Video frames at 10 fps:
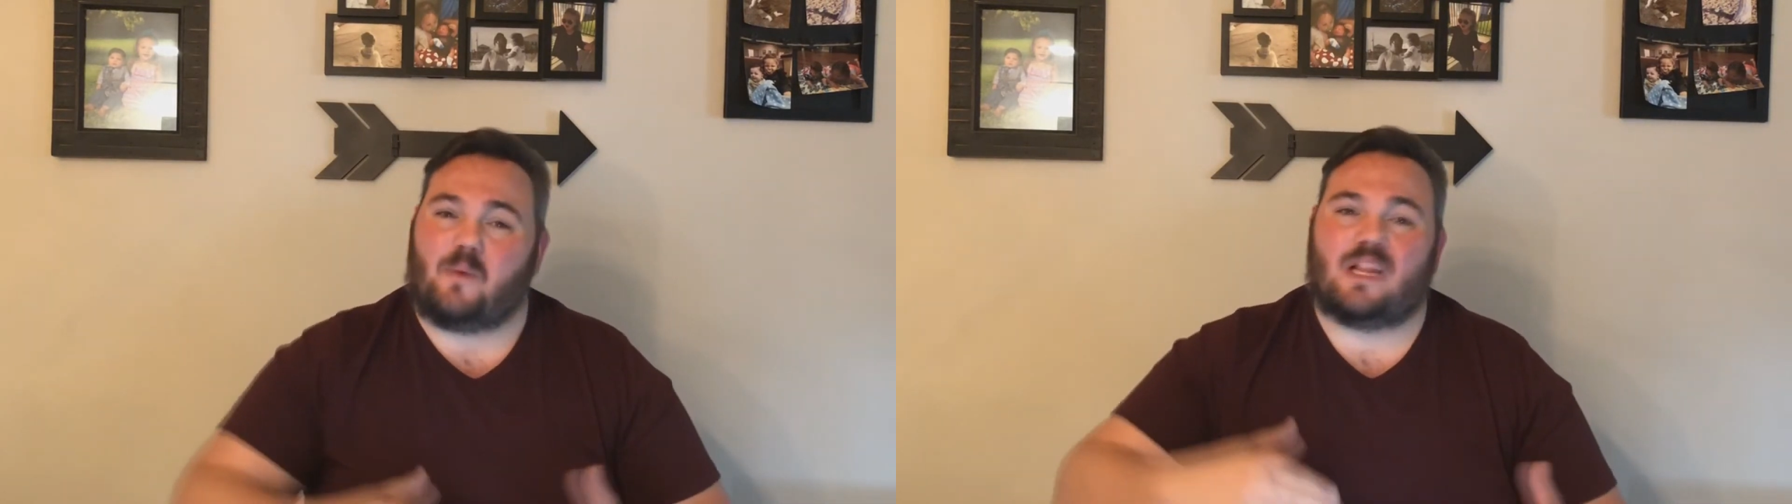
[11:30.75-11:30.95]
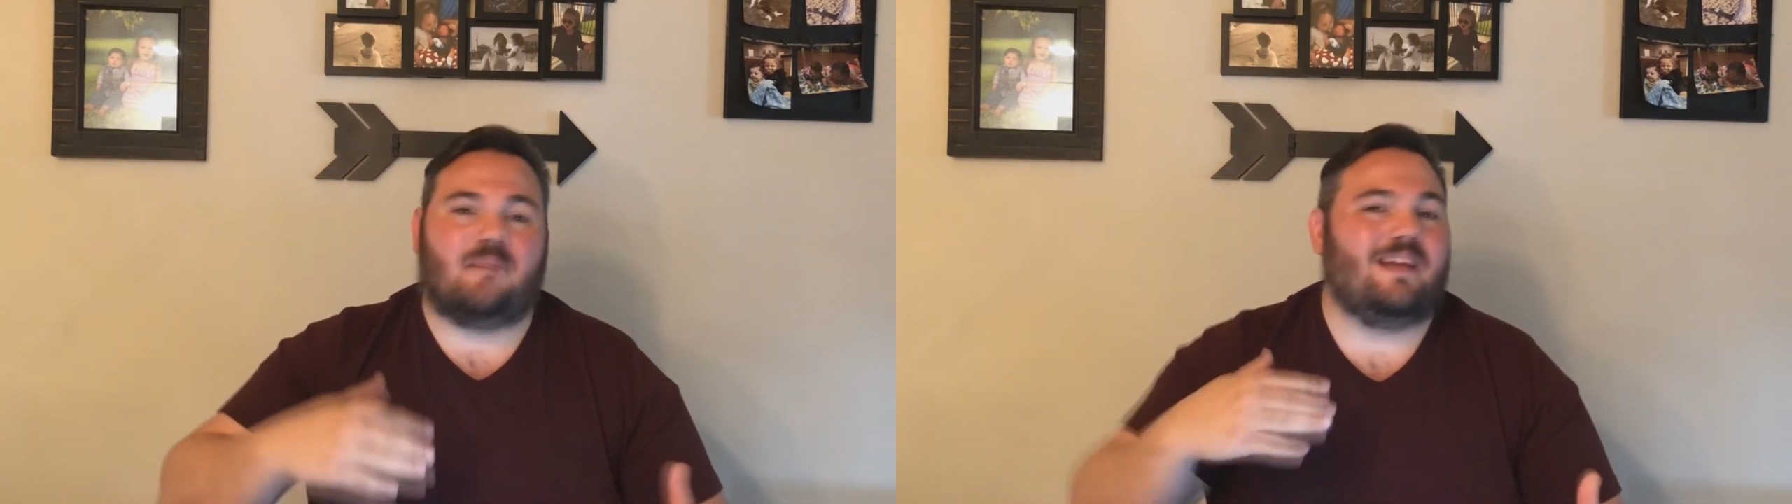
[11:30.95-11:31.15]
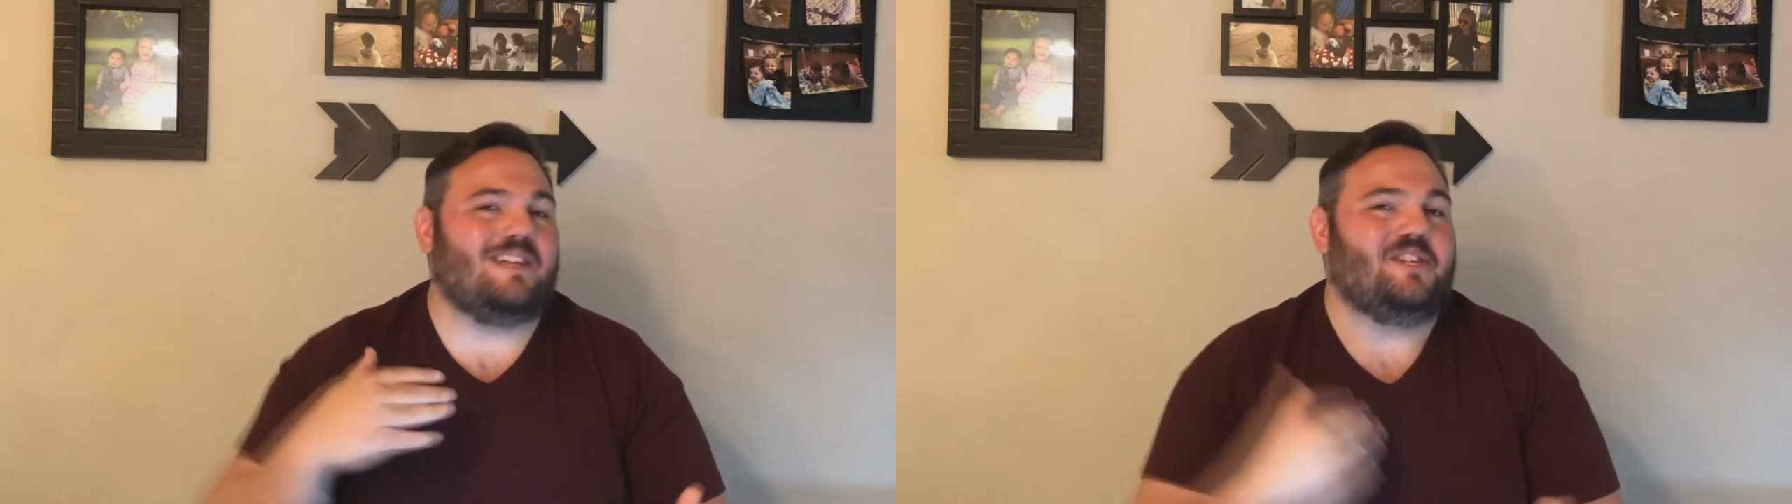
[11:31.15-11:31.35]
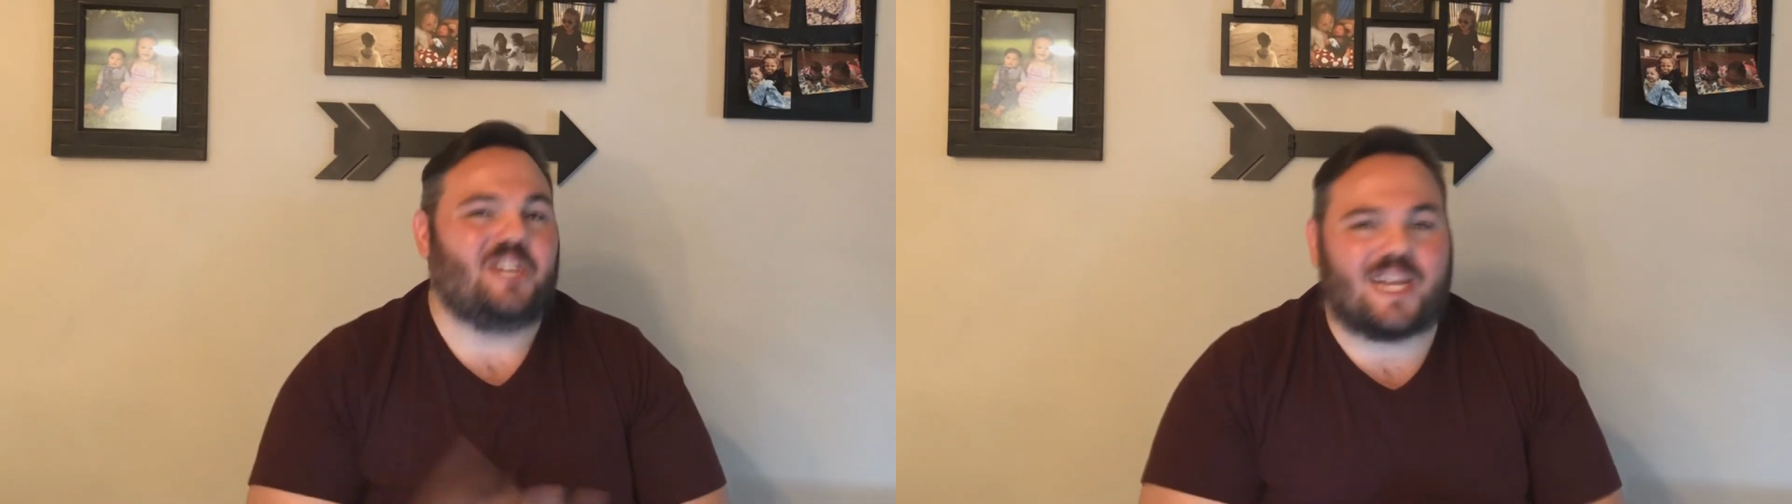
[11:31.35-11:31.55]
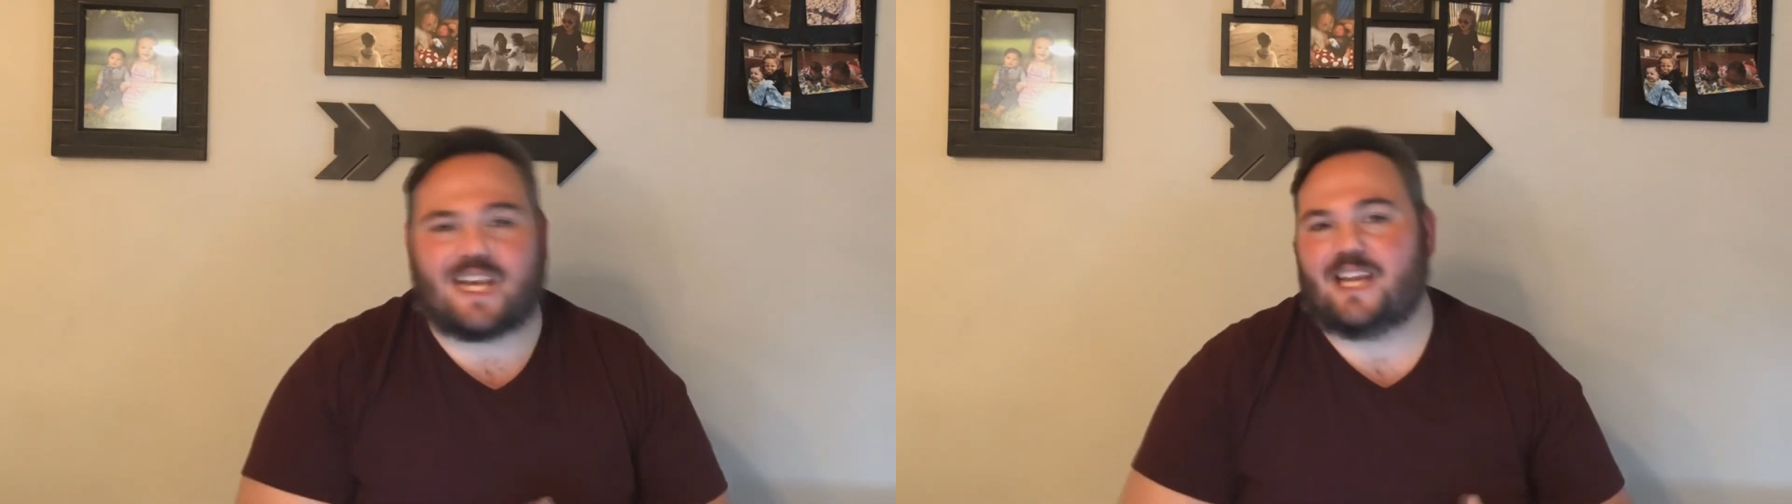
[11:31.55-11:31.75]
well, I'm eating
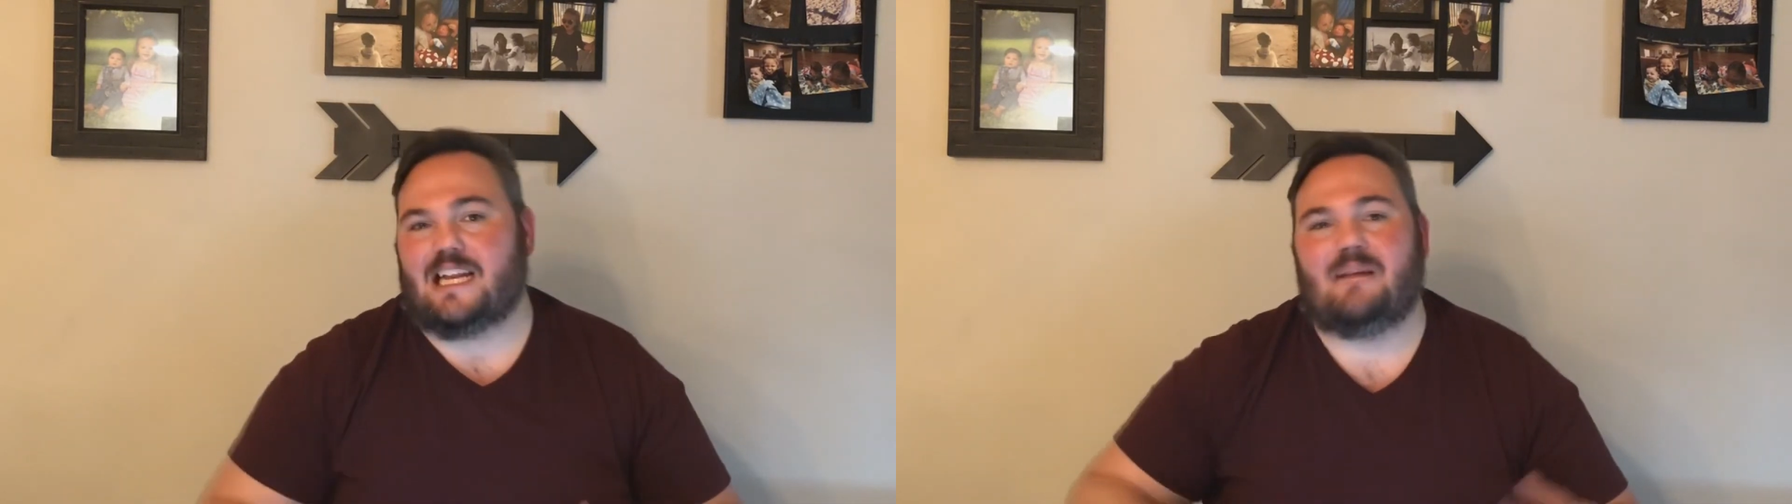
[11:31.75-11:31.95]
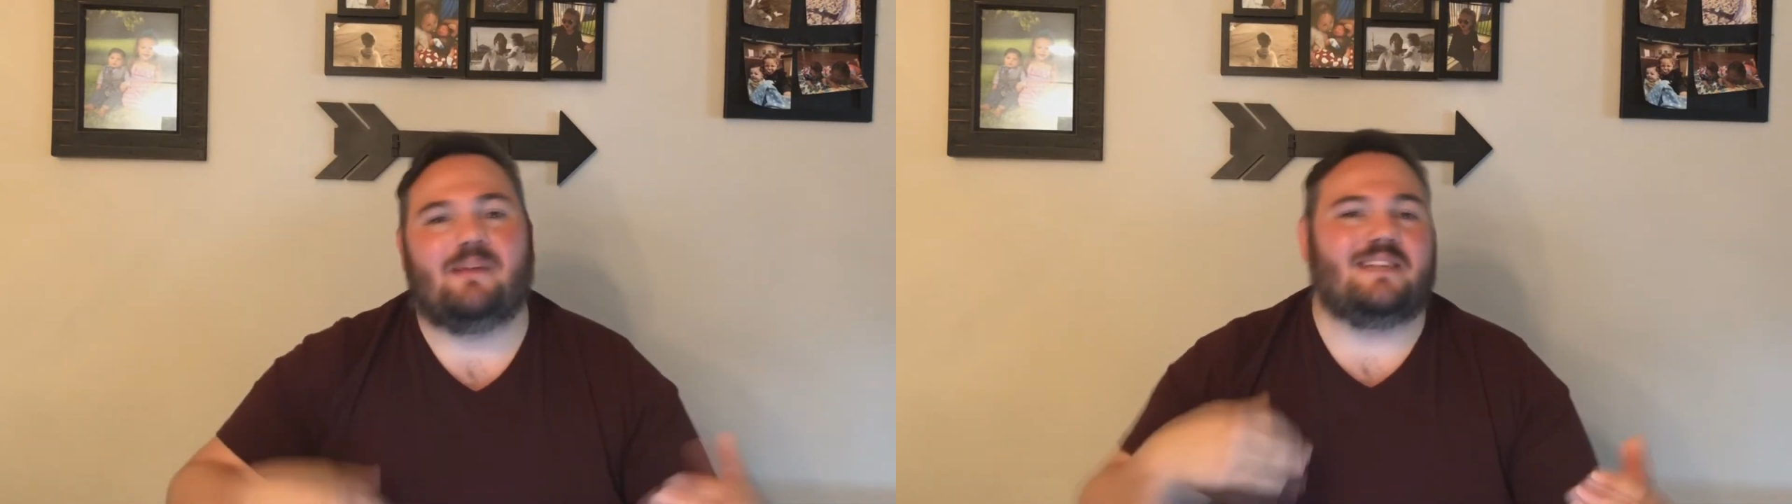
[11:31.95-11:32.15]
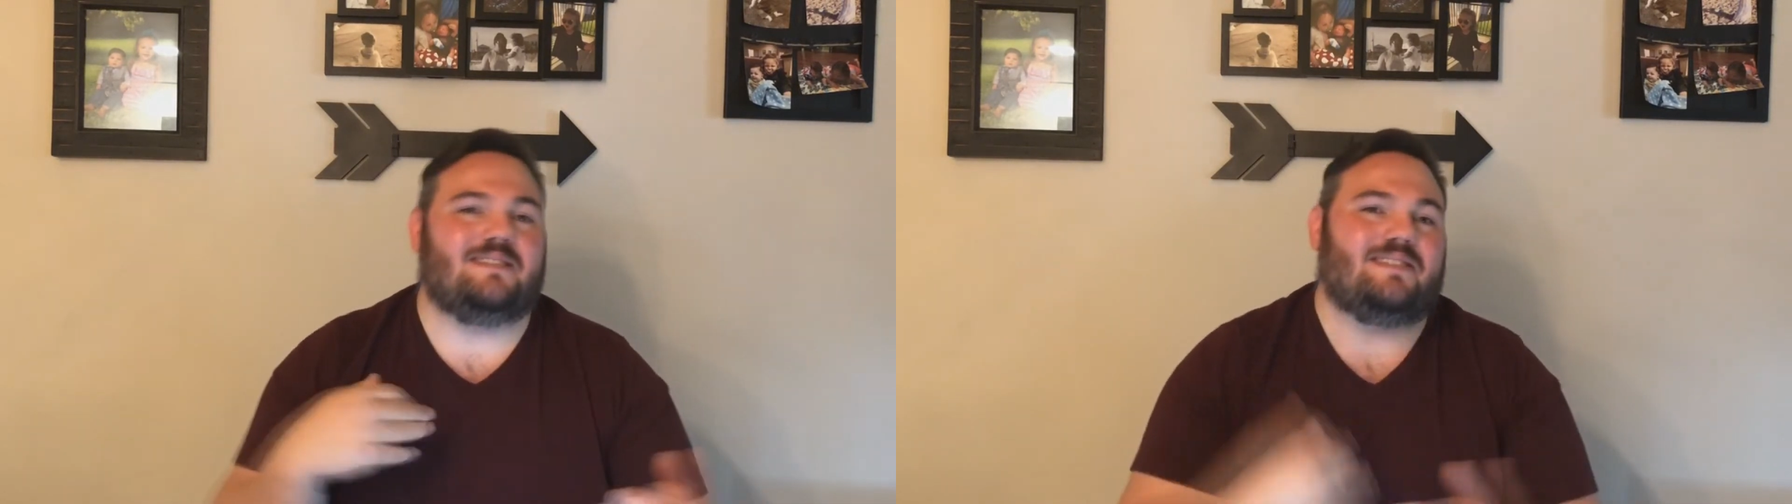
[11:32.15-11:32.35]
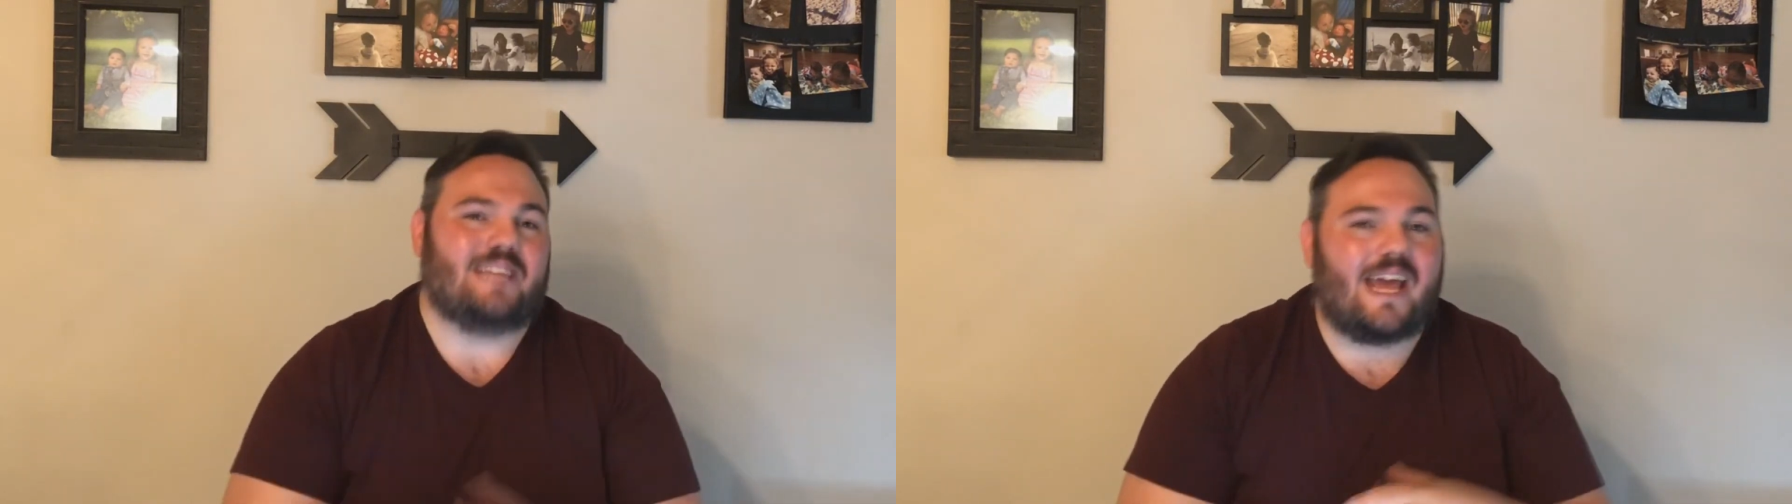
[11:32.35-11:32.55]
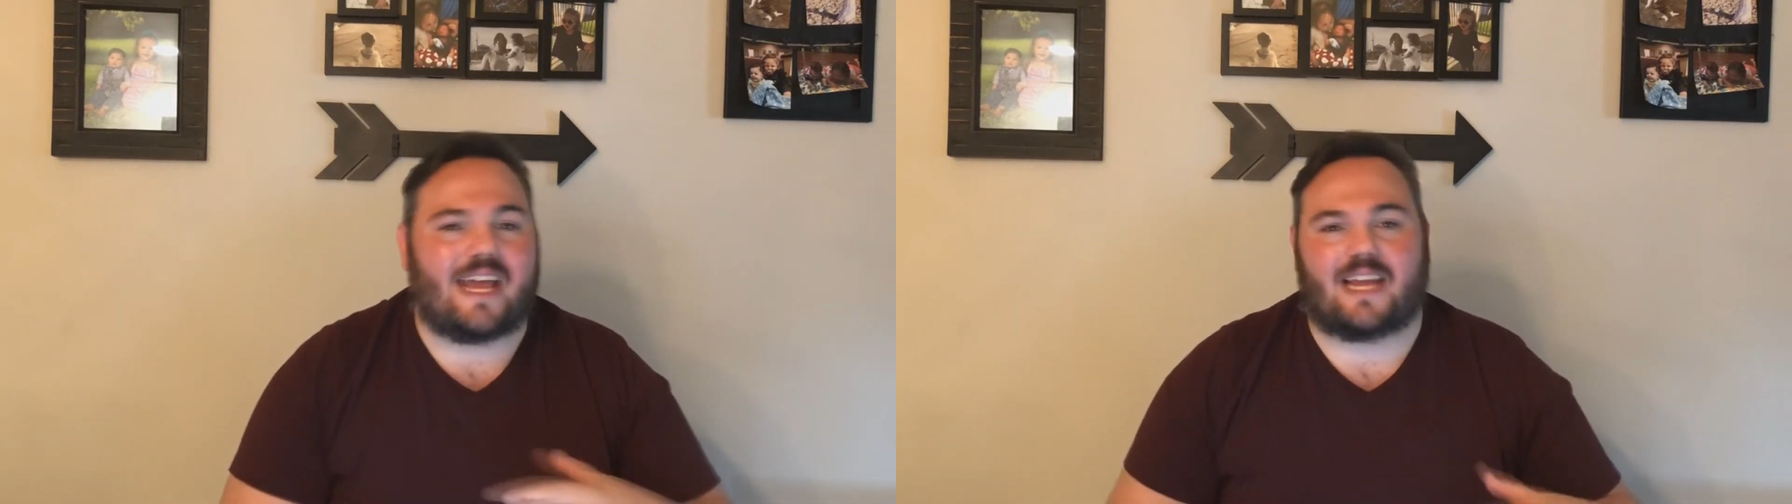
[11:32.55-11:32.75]
chicken and I'm eating
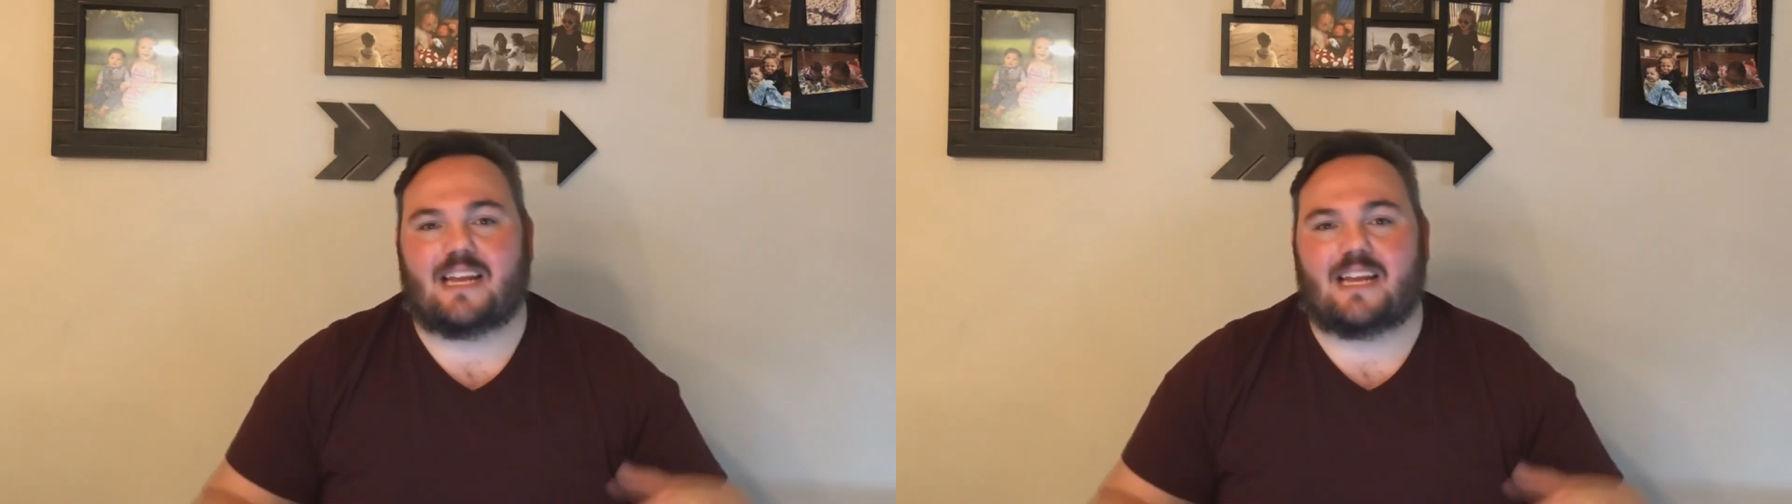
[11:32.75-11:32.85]
steak